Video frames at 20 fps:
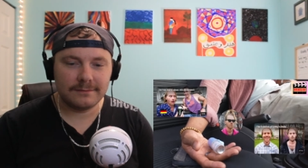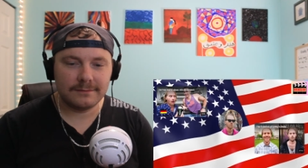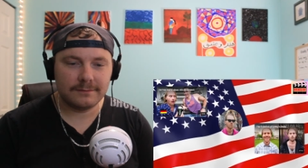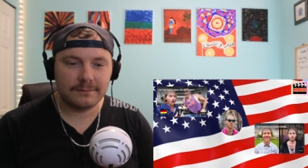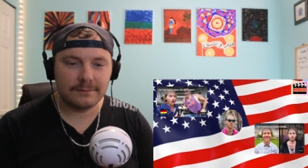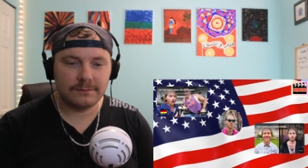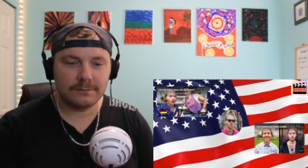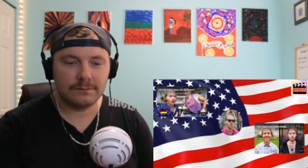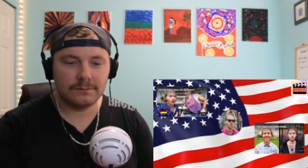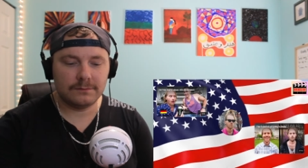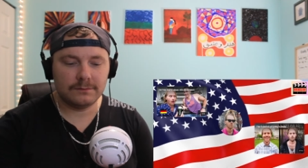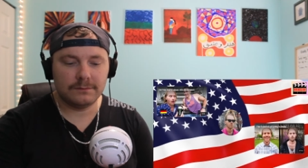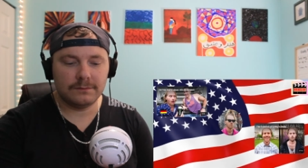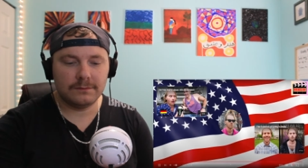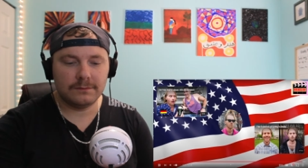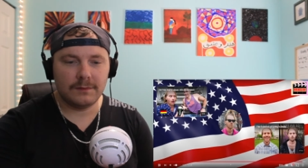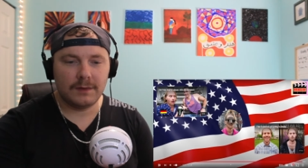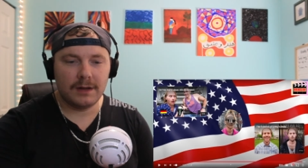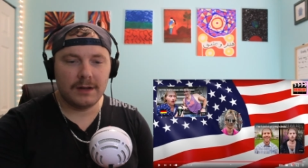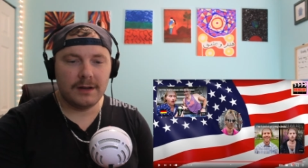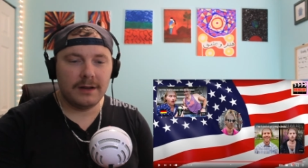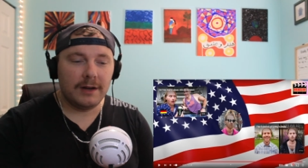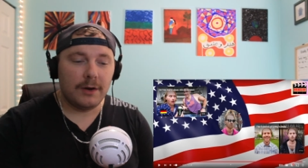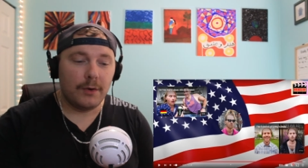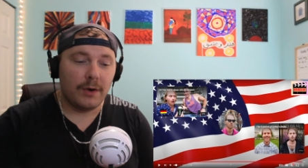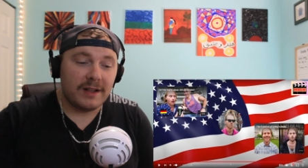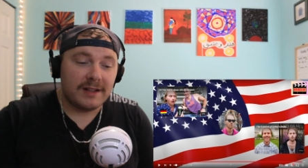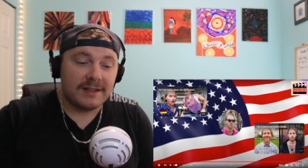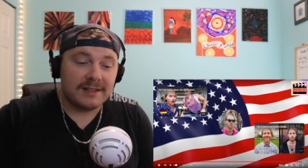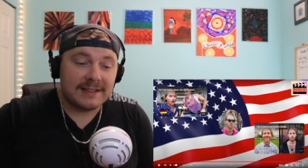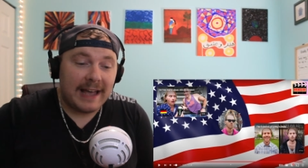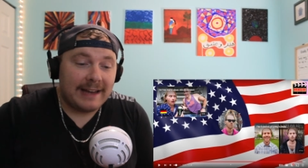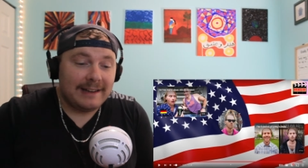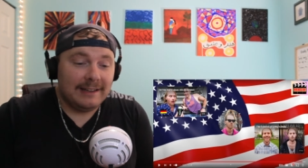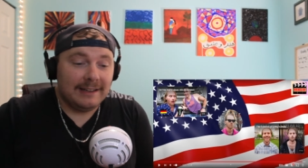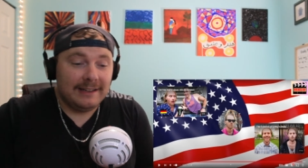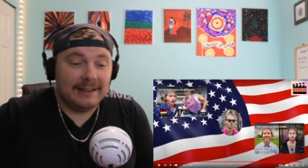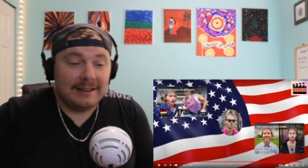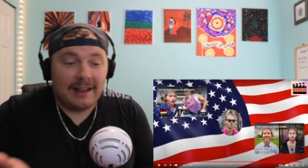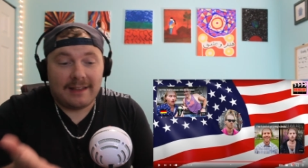You know what? And
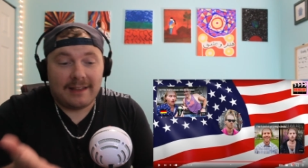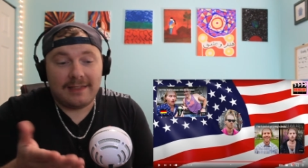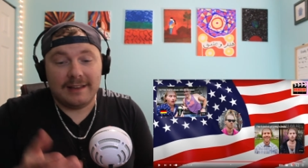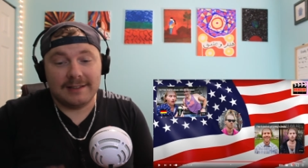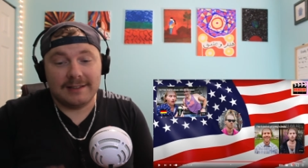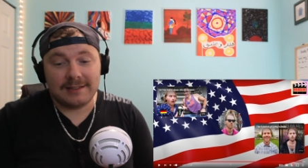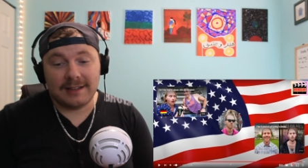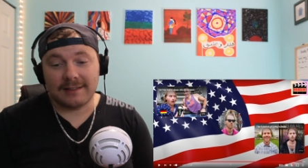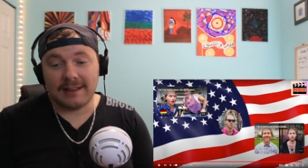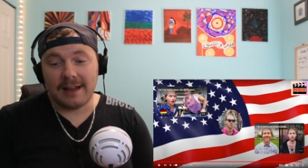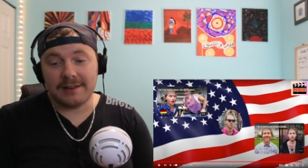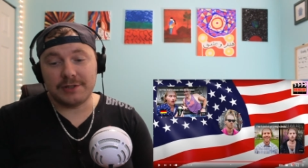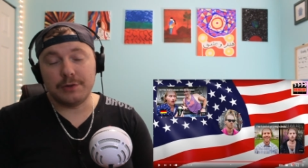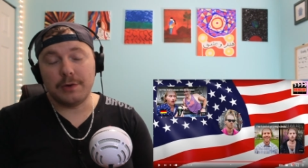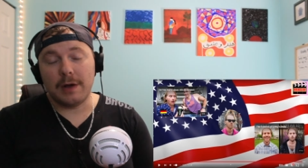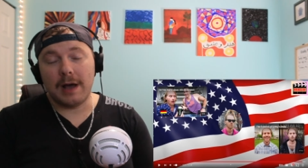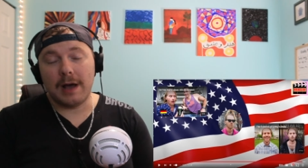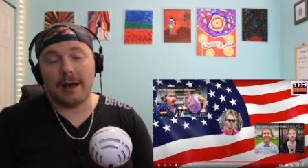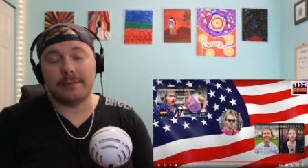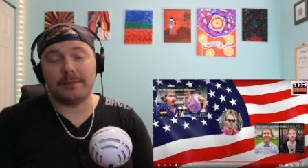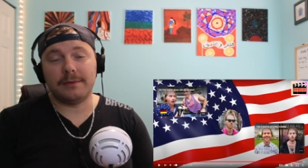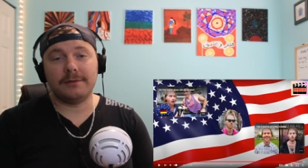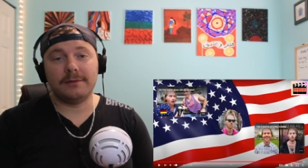sadly, like, things like that do happen.